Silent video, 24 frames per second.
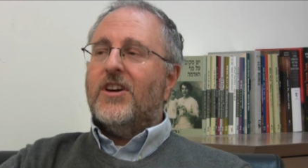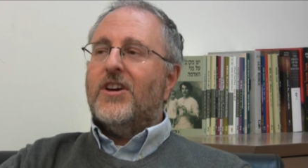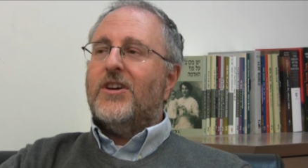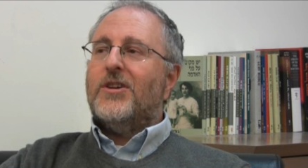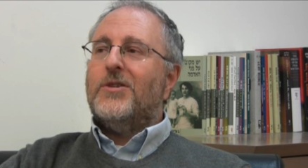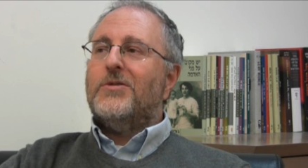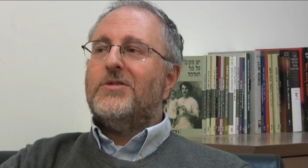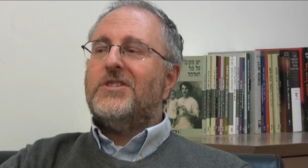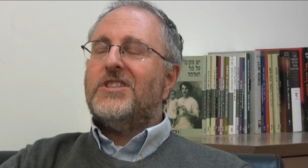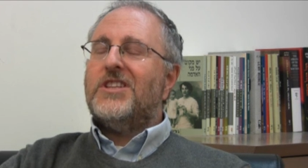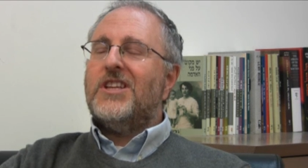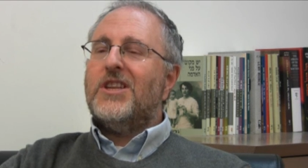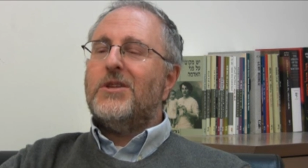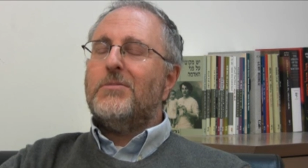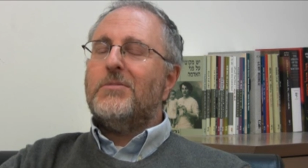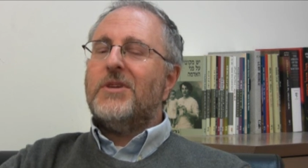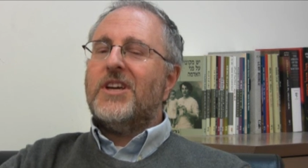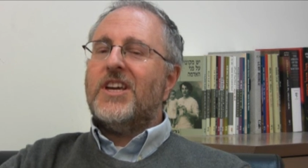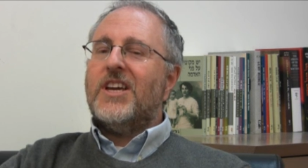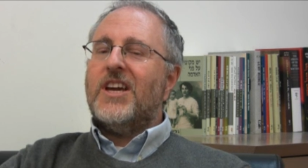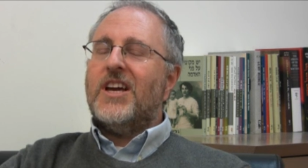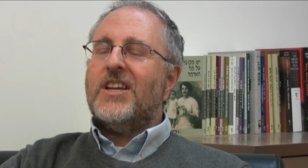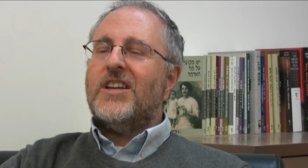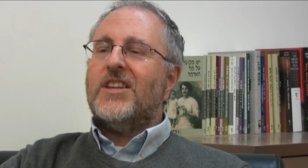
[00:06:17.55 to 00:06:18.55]
You see them
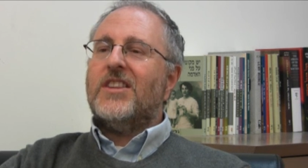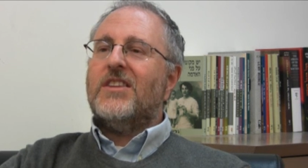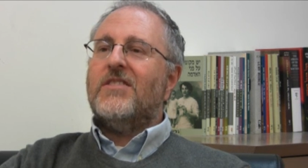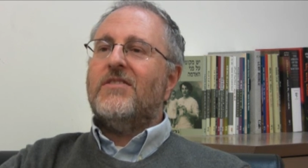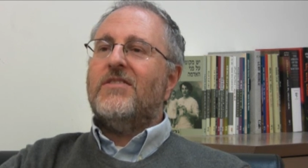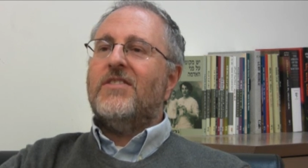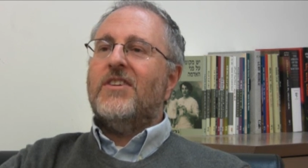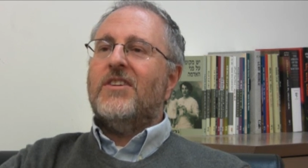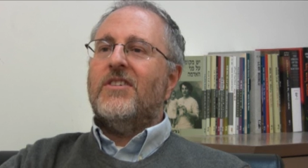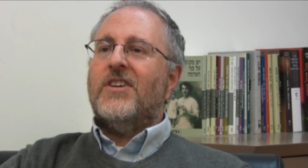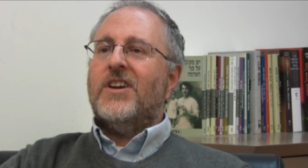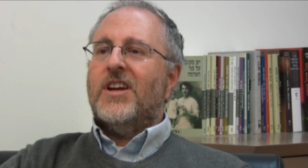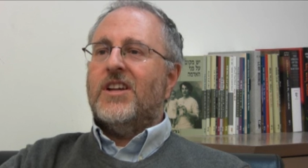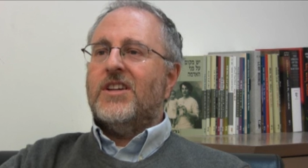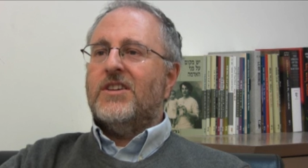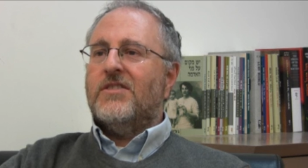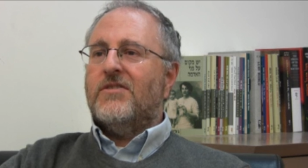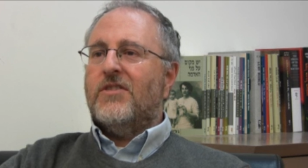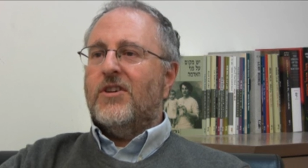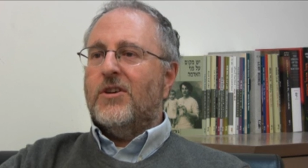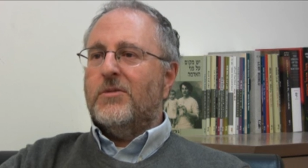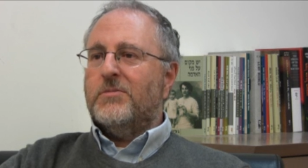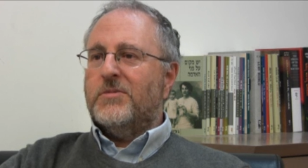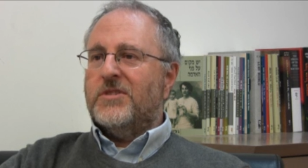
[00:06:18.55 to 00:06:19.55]
again at the very end
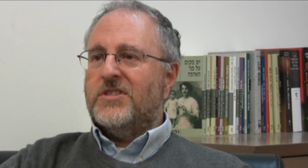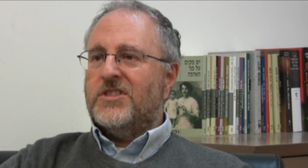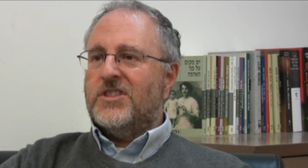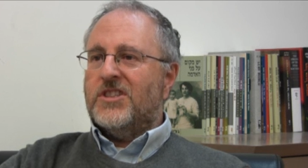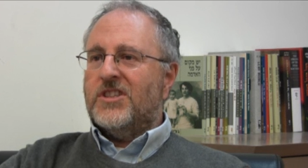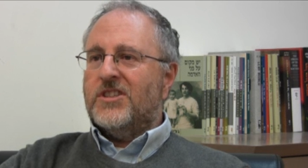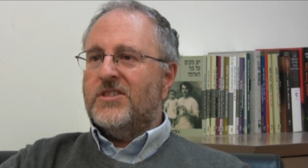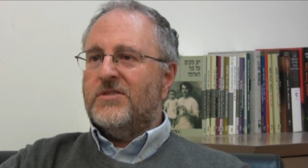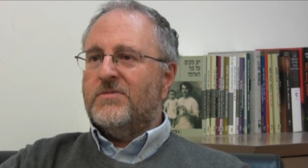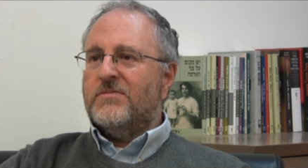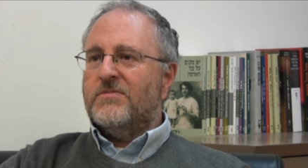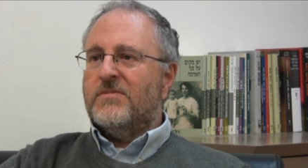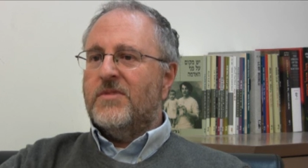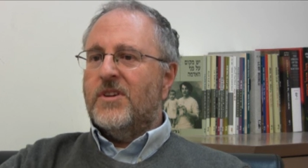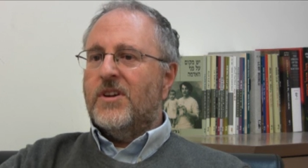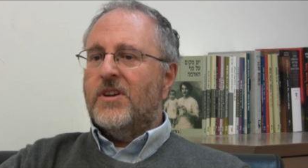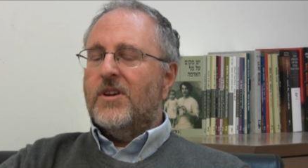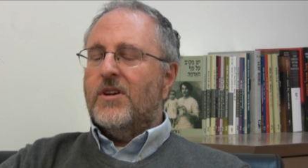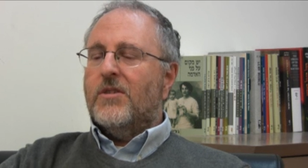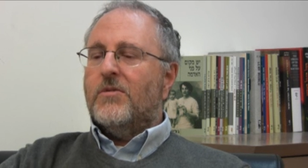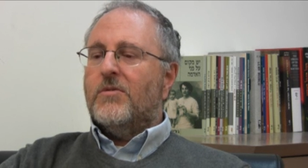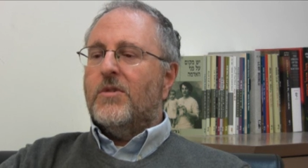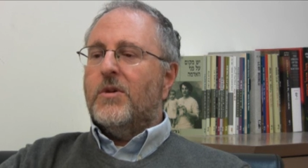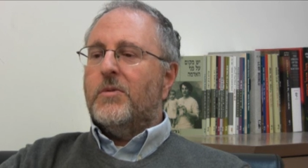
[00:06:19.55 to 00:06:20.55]
of our museum,
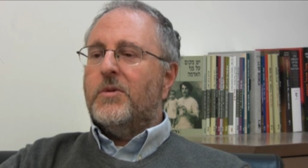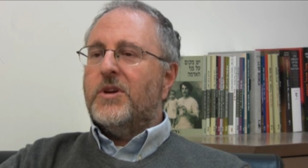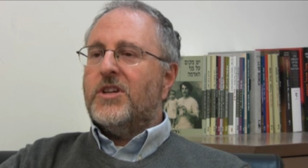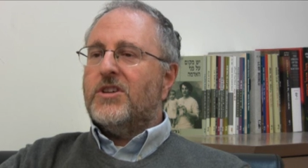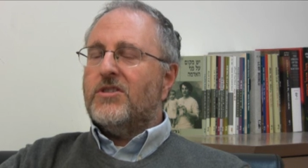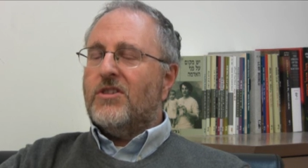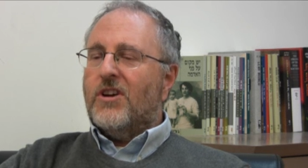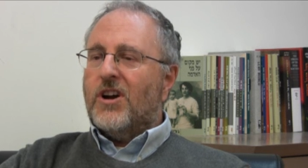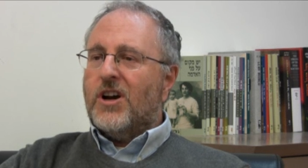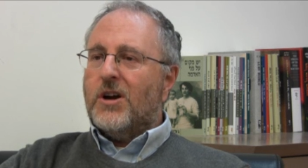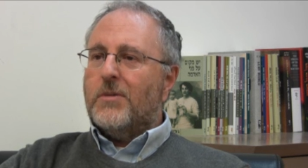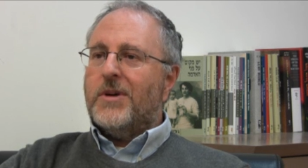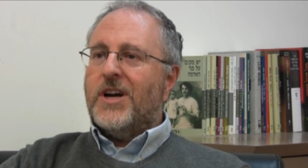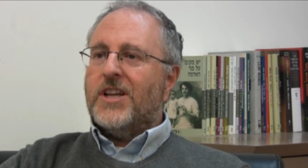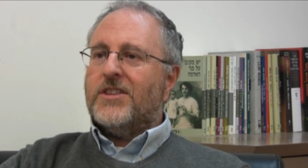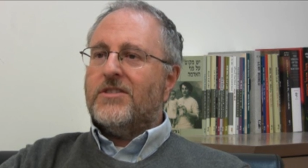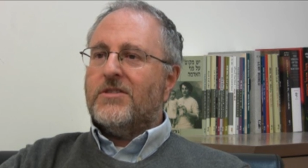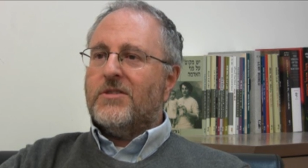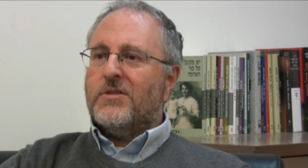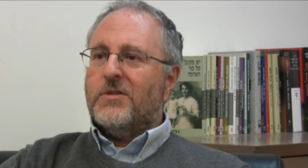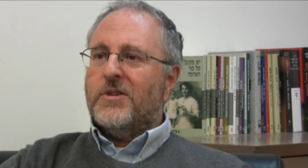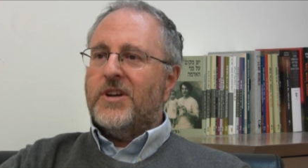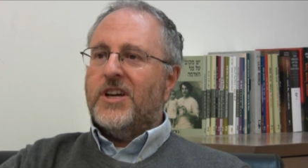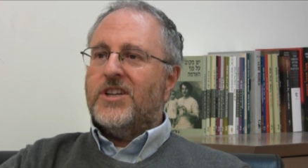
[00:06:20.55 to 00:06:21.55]
where we talk about
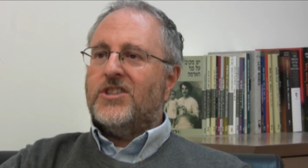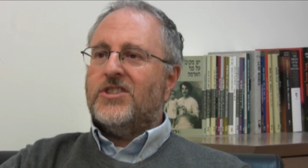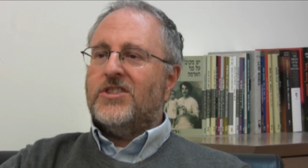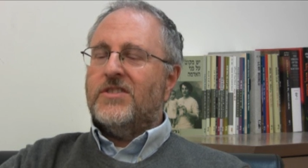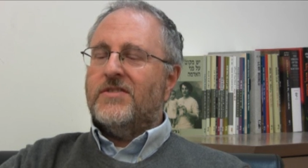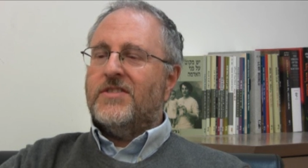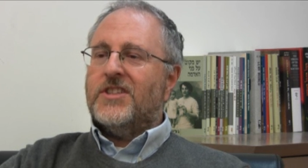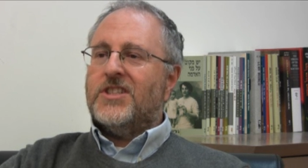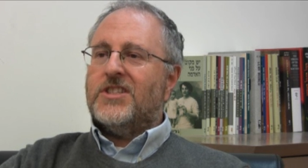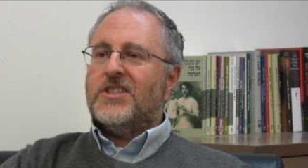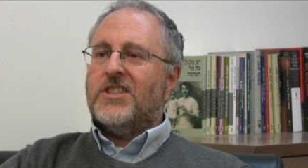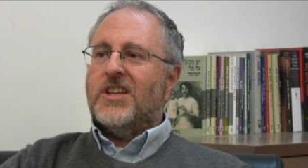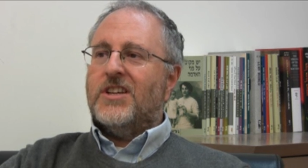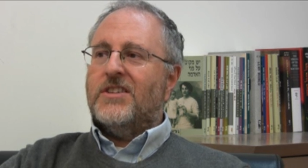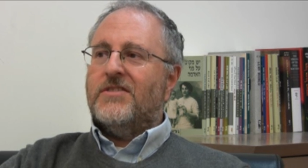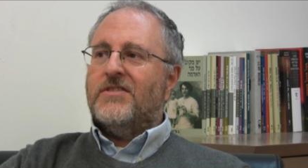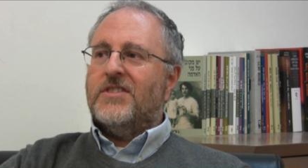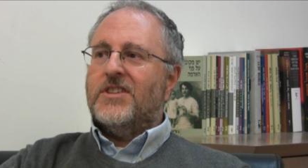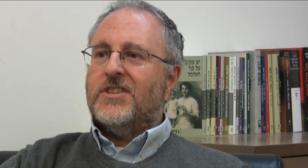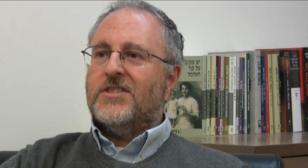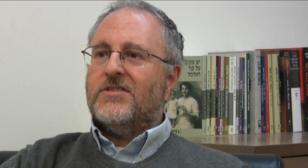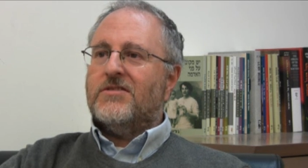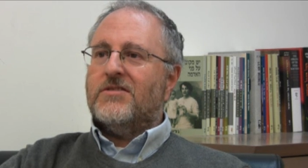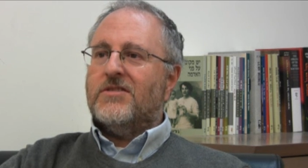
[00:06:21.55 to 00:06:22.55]
the creation of the state
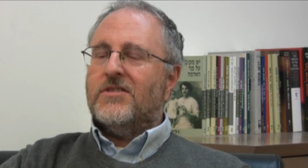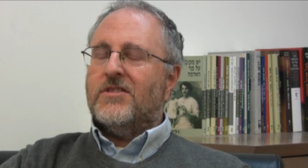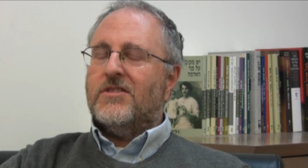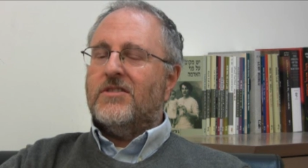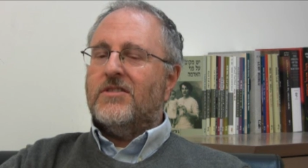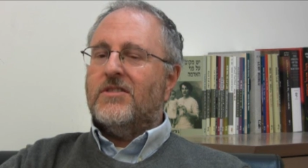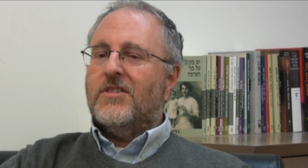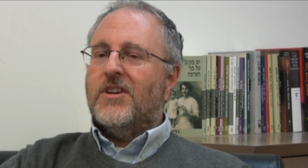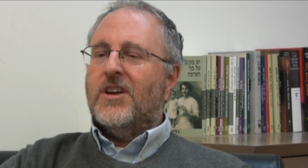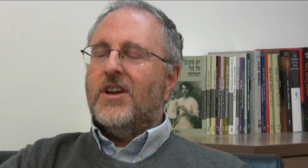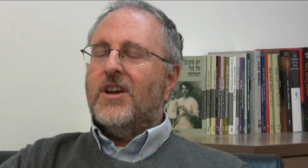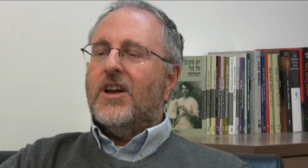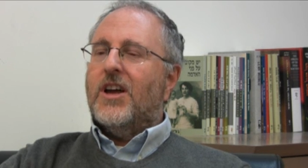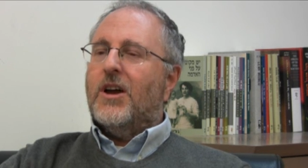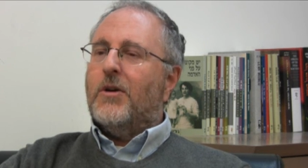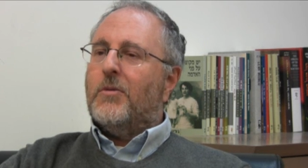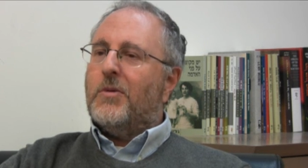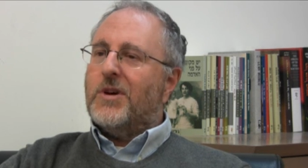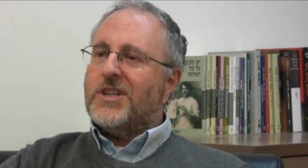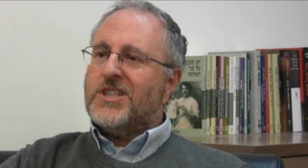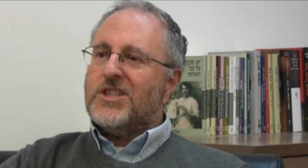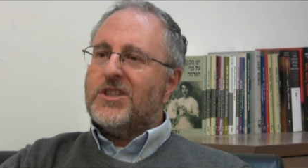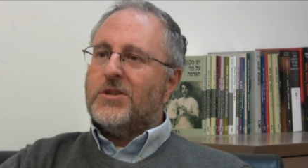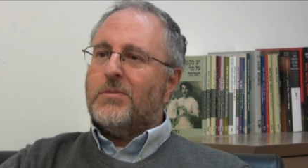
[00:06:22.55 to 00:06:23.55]
of Israel. And
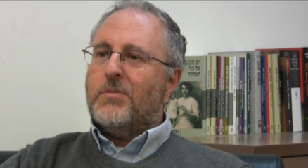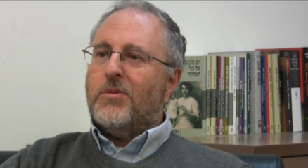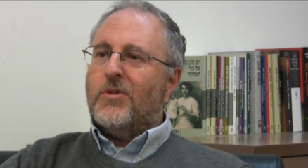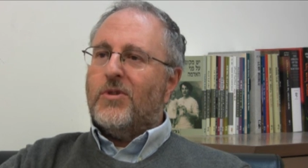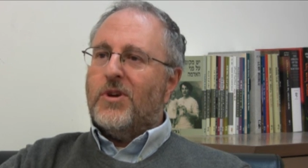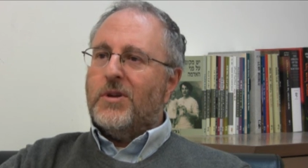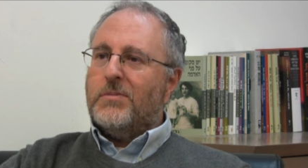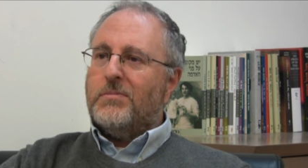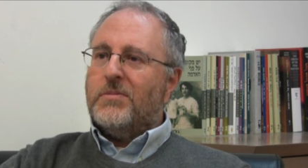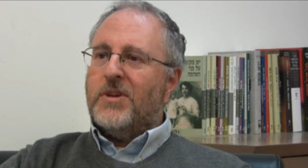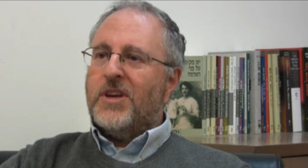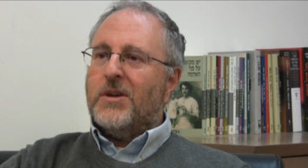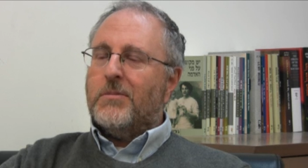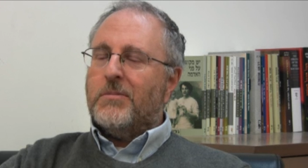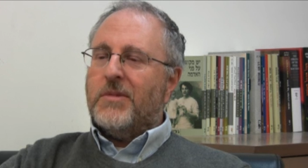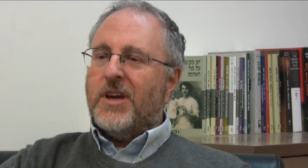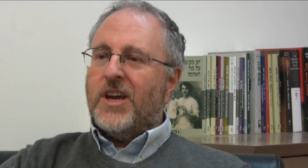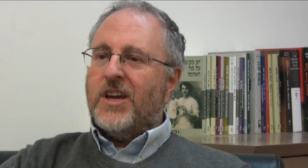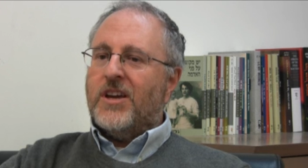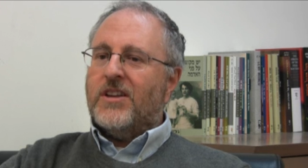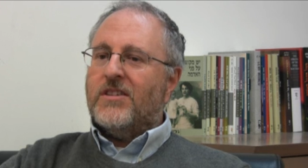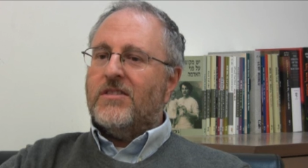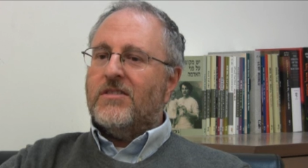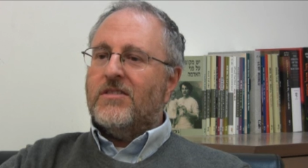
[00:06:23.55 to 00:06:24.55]
what's the point being
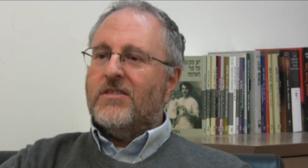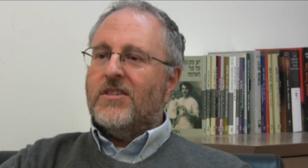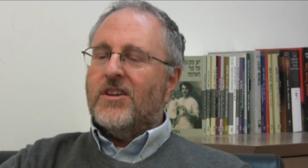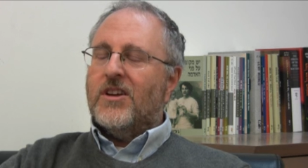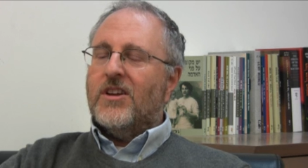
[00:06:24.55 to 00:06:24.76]
made?